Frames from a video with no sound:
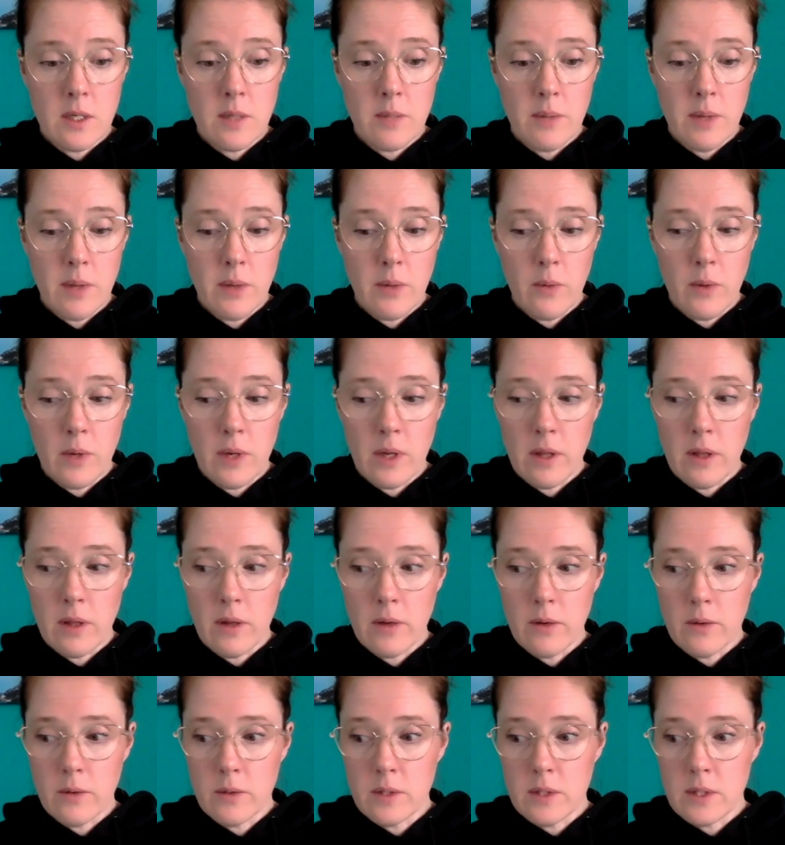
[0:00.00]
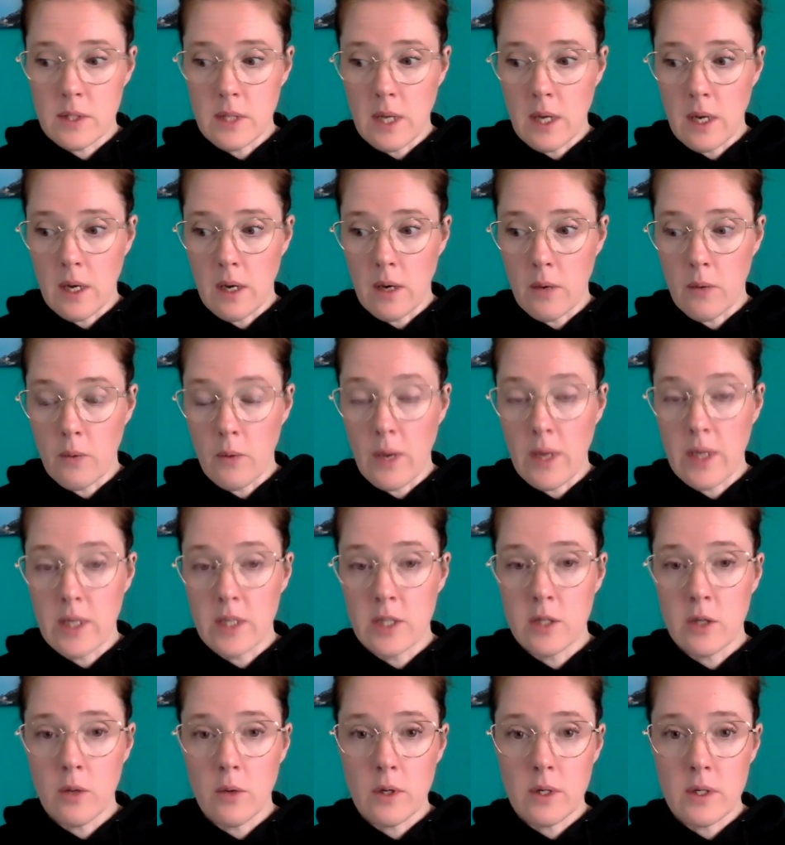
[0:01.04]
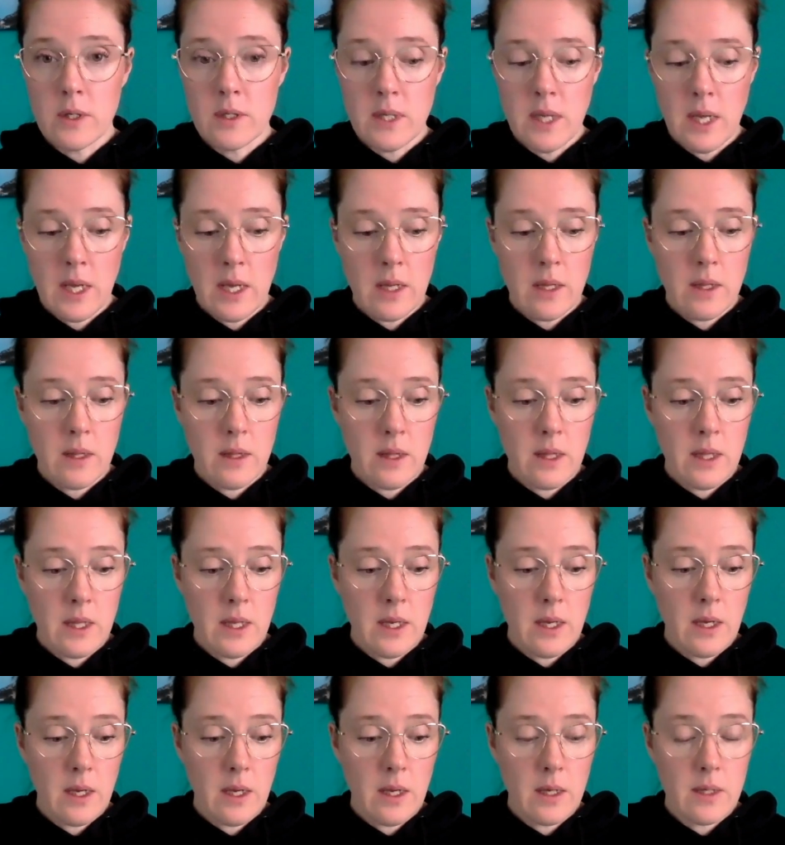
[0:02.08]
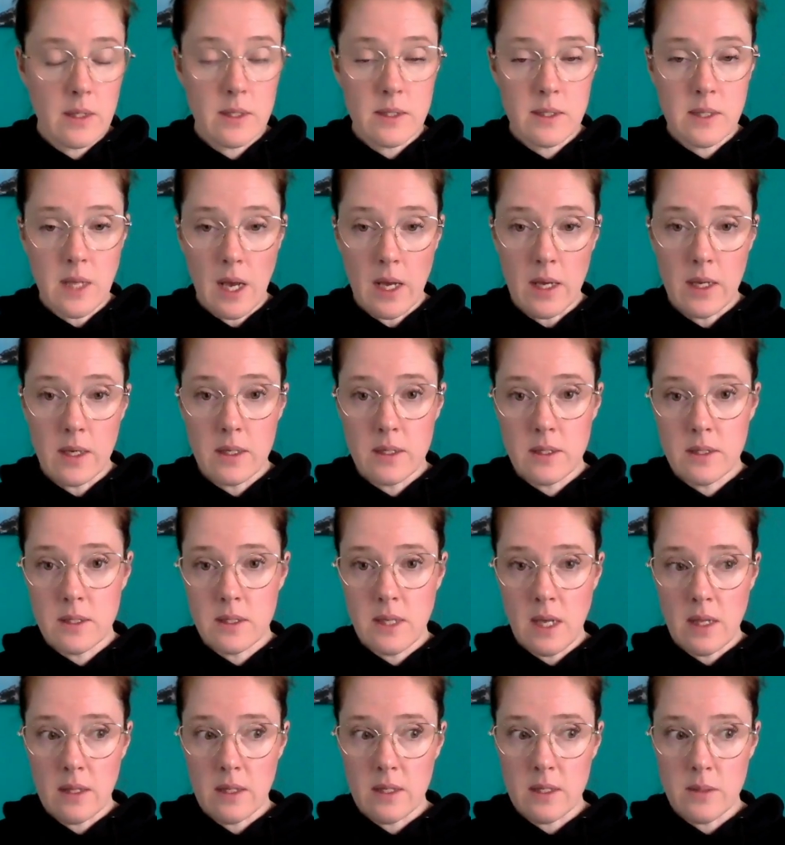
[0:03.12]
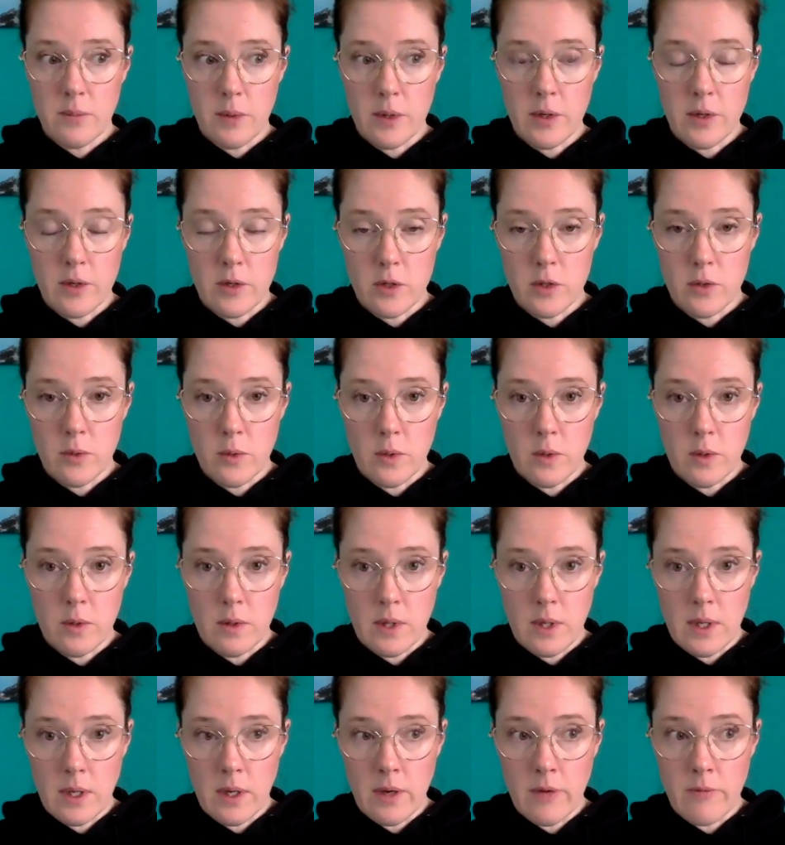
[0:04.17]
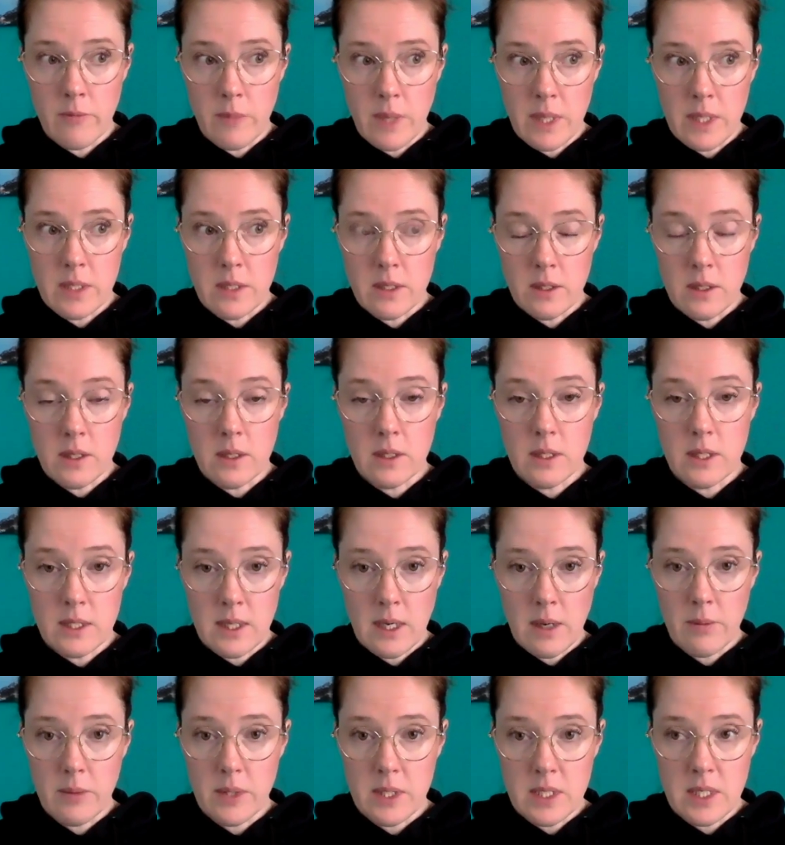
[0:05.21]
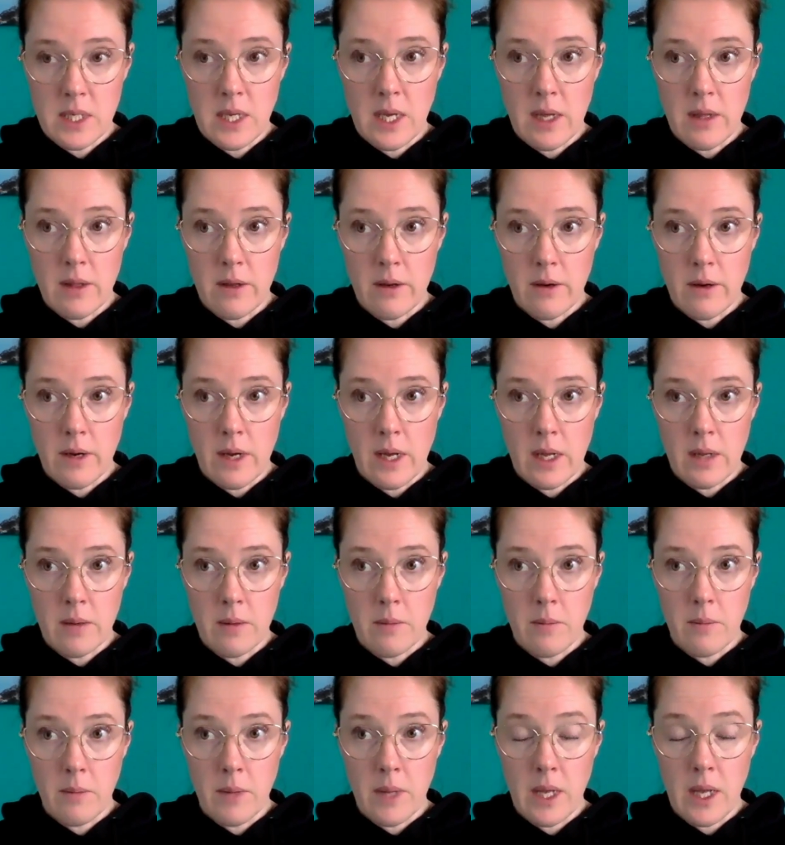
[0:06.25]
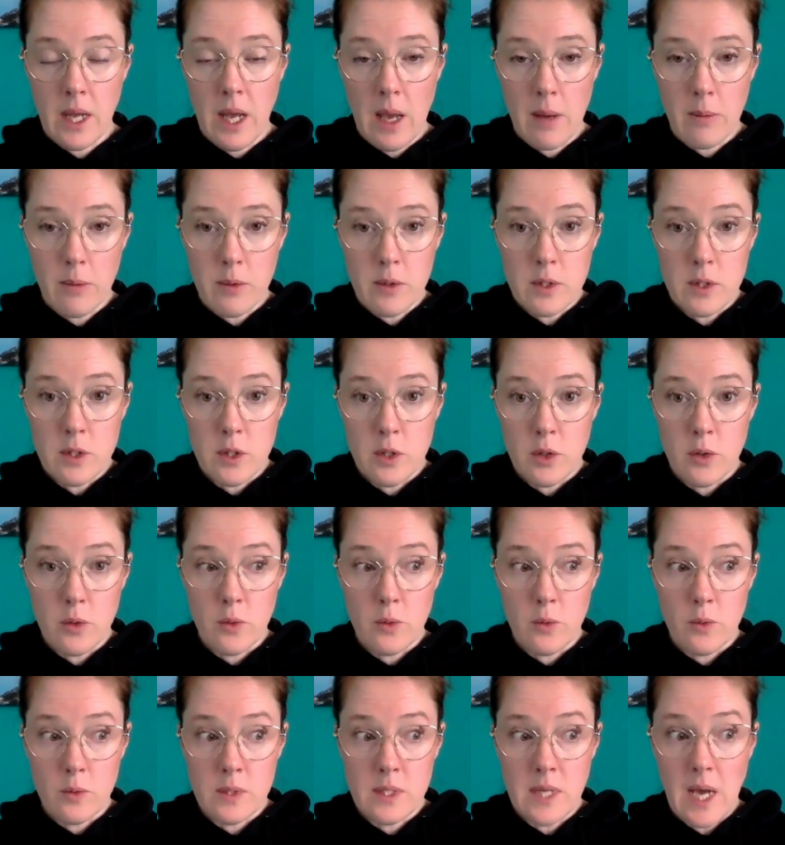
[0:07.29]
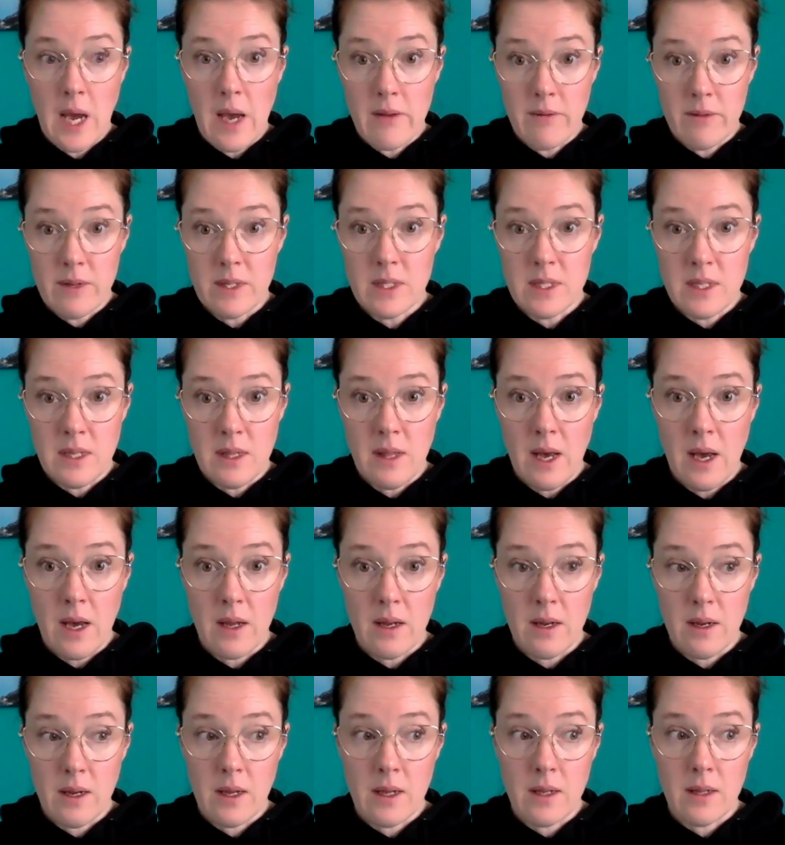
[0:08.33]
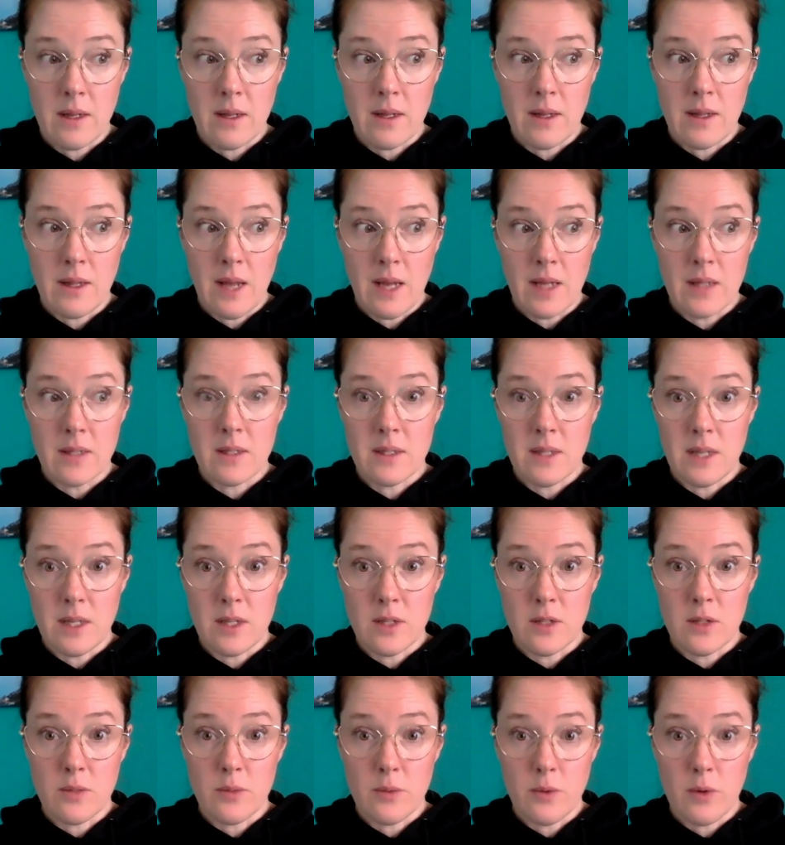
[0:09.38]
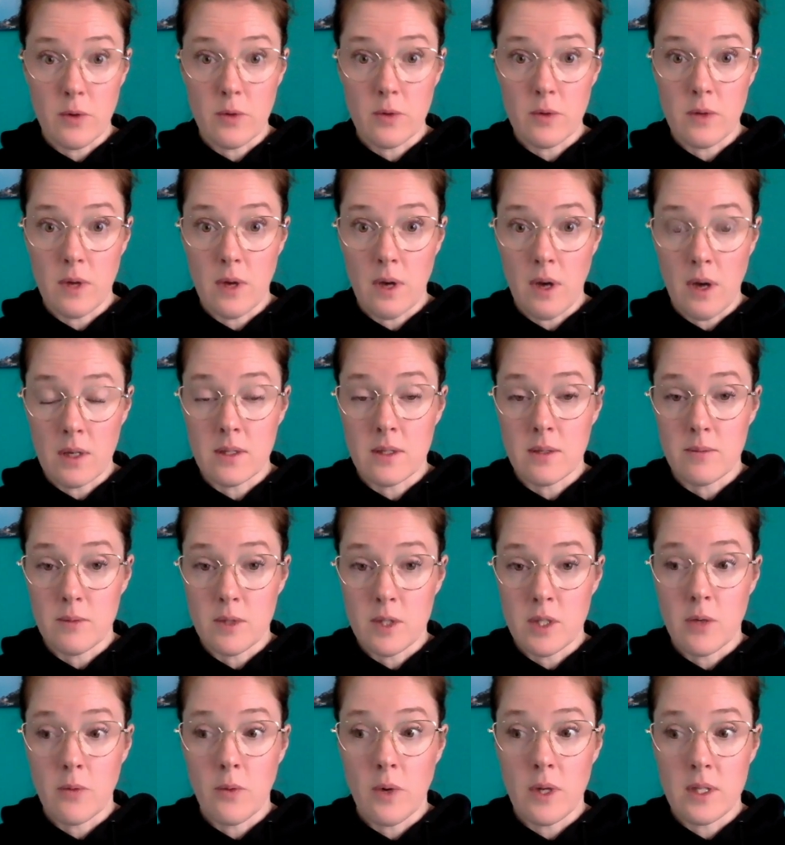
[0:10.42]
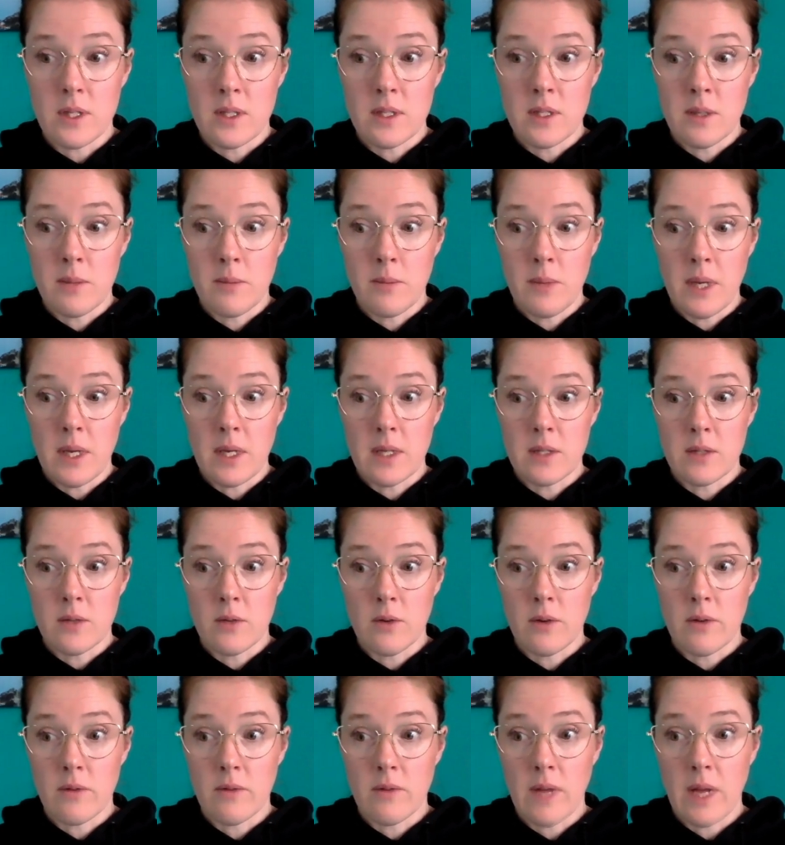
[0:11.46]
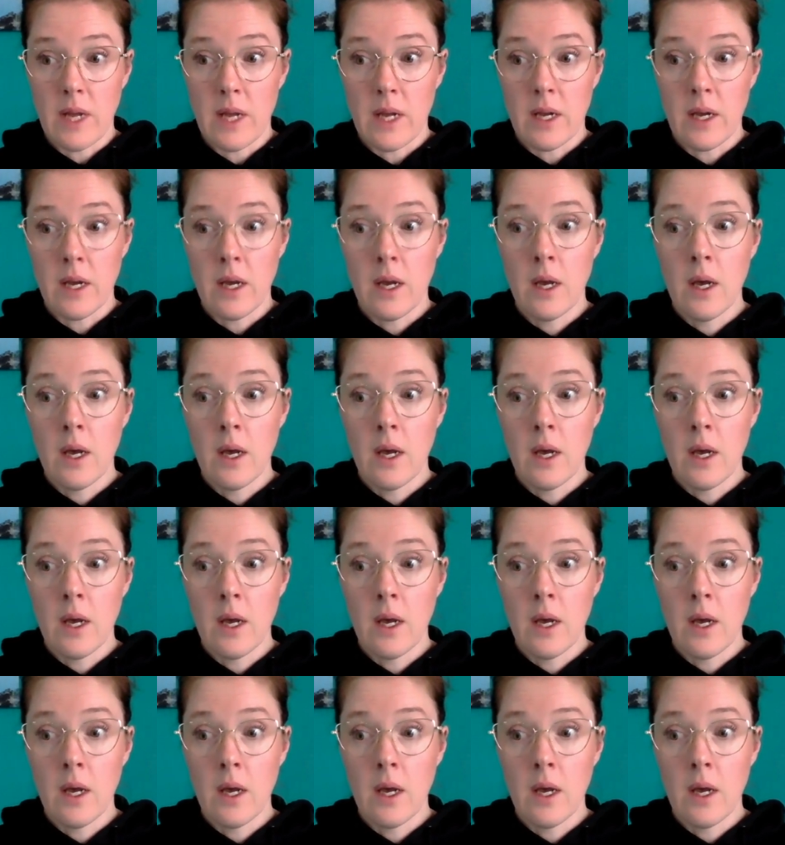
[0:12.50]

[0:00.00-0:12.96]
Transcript: to be one of those way showers in the science and the spiritual of mental illness coming together and being able to dive into that. And that's like super awesome. She wants to be sort of like